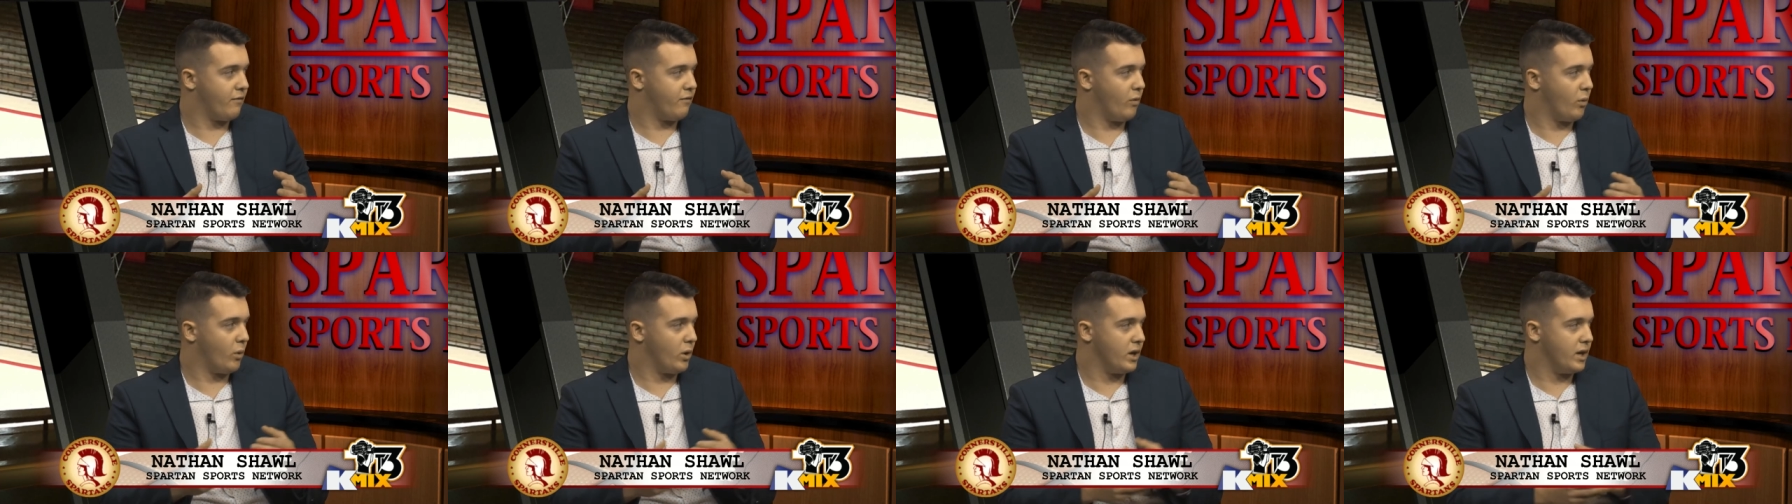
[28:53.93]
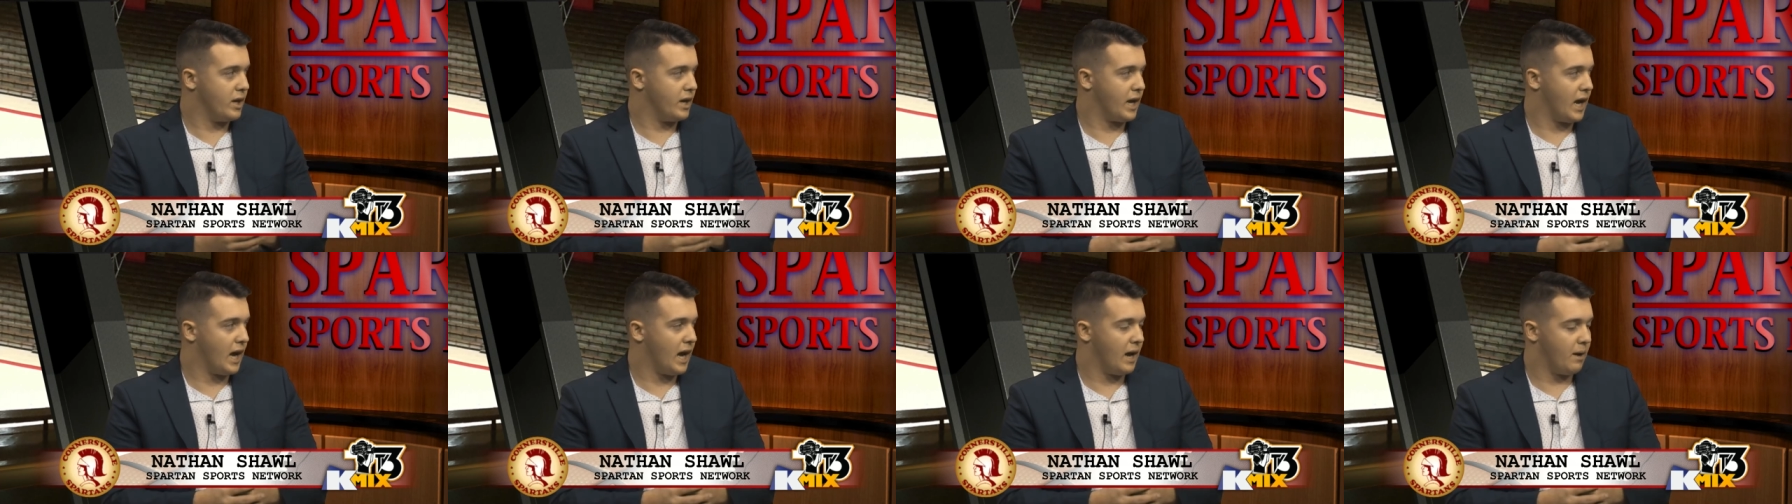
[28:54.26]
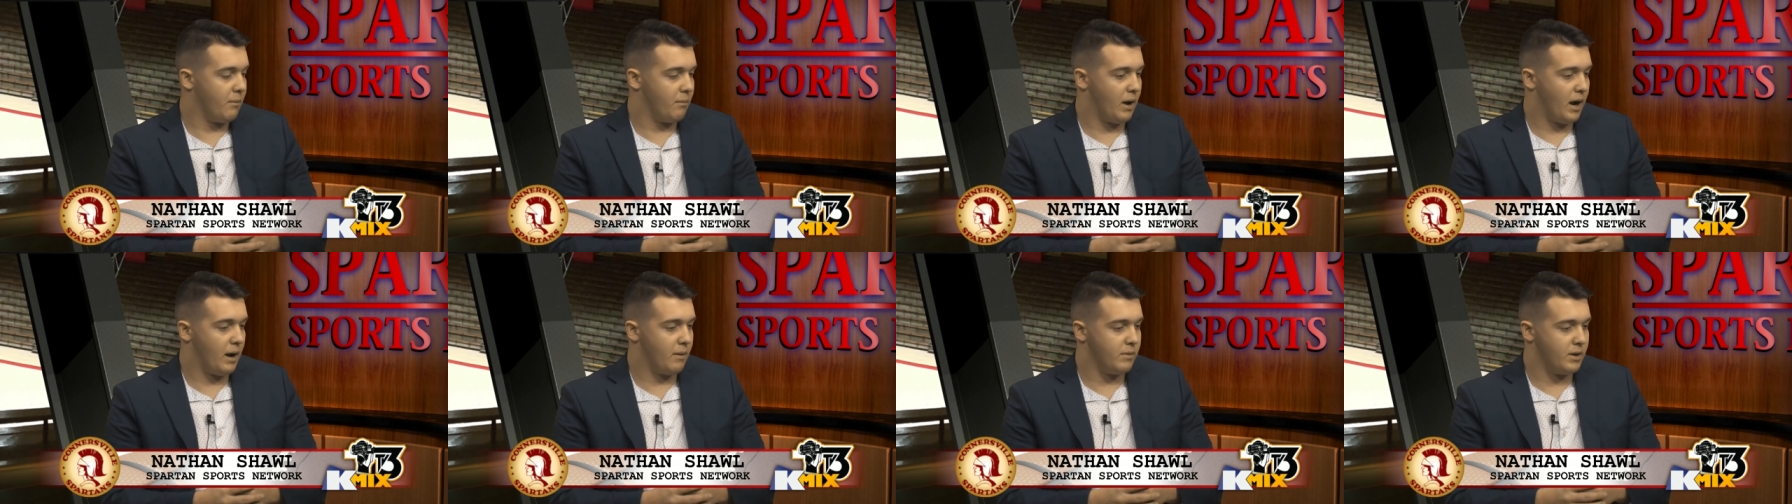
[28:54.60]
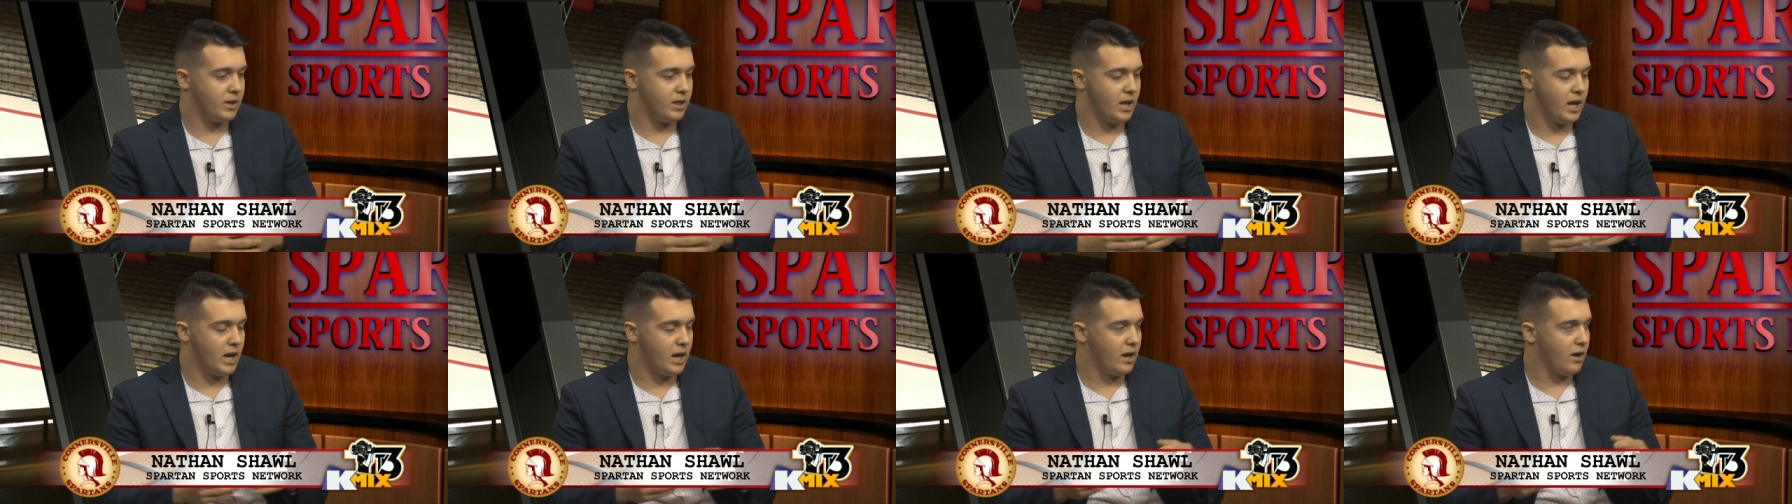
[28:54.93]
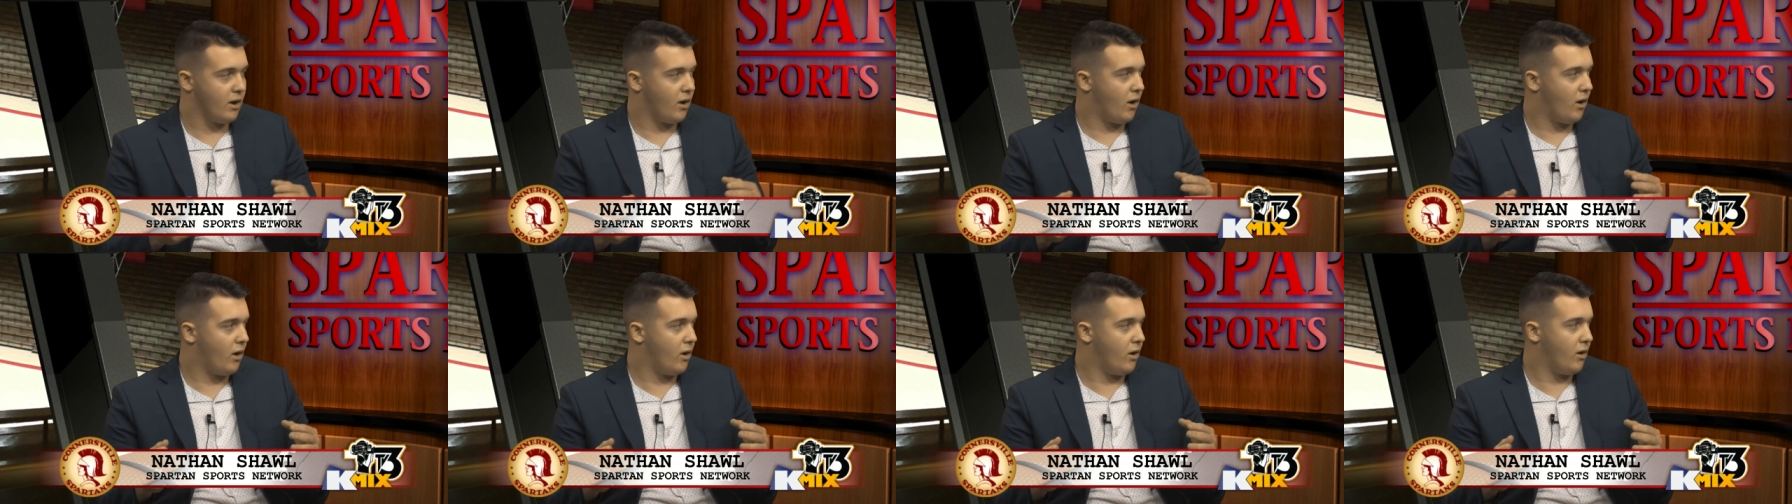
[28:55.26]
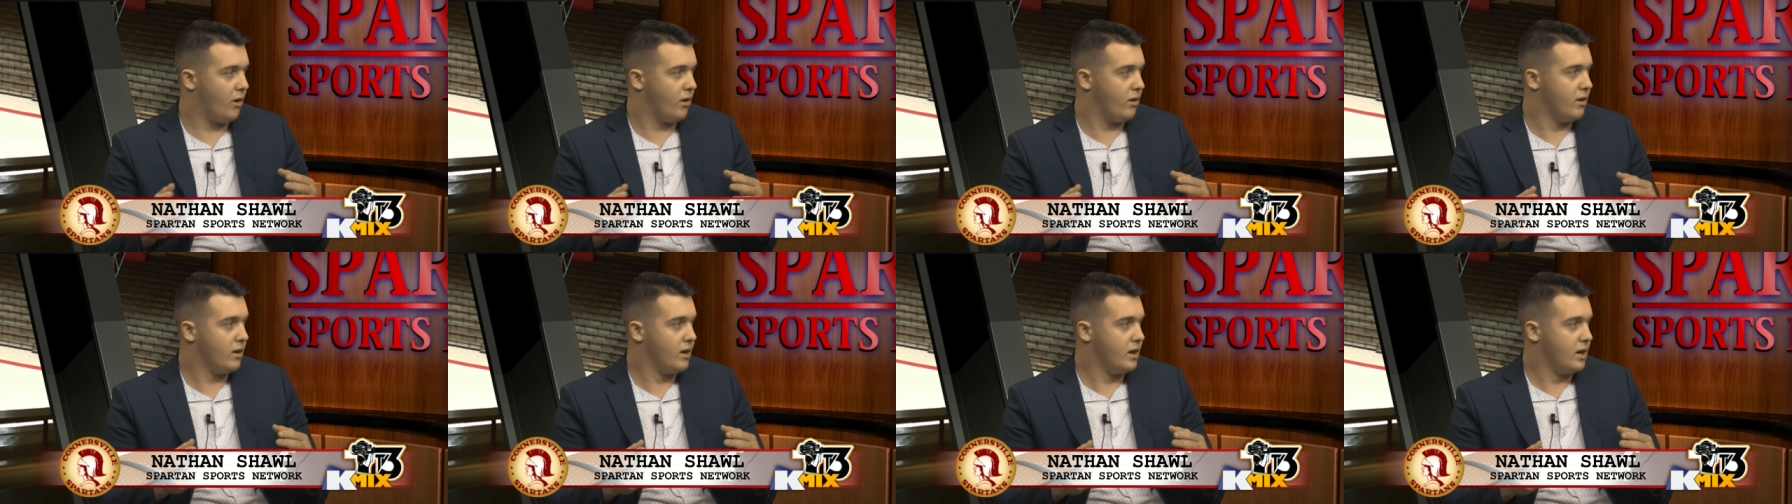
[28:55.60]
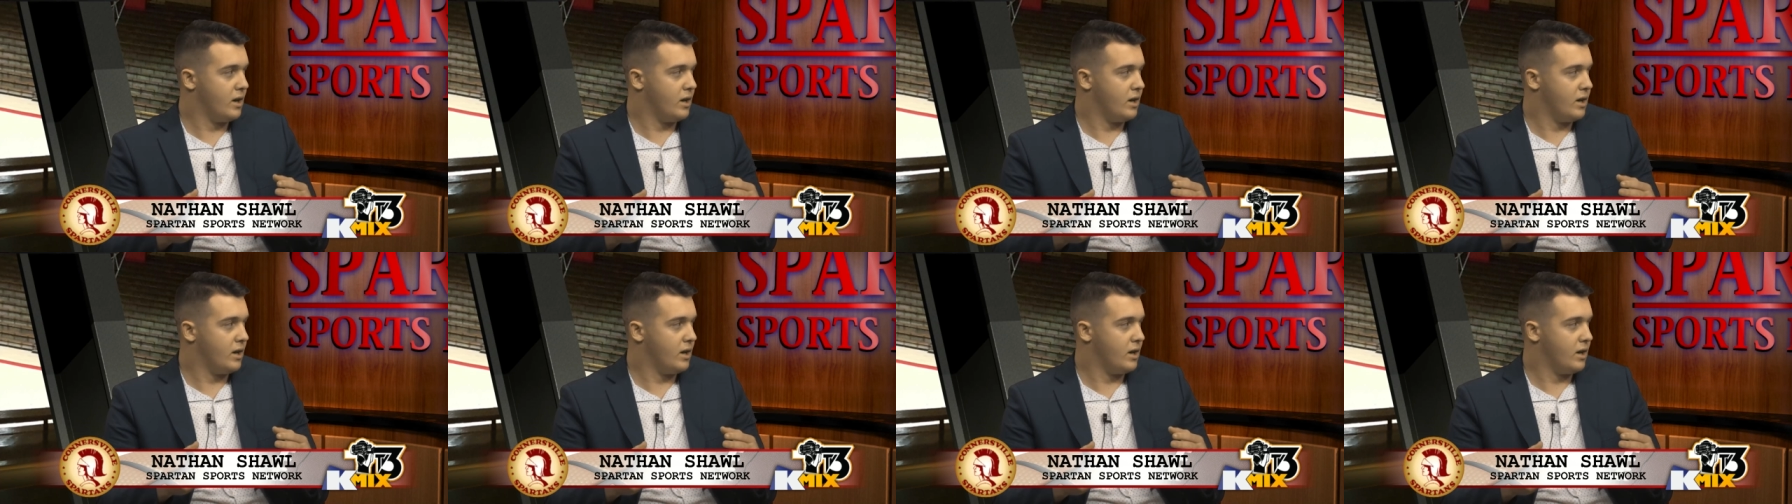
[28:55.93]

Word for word: 40 a game, I mean, they all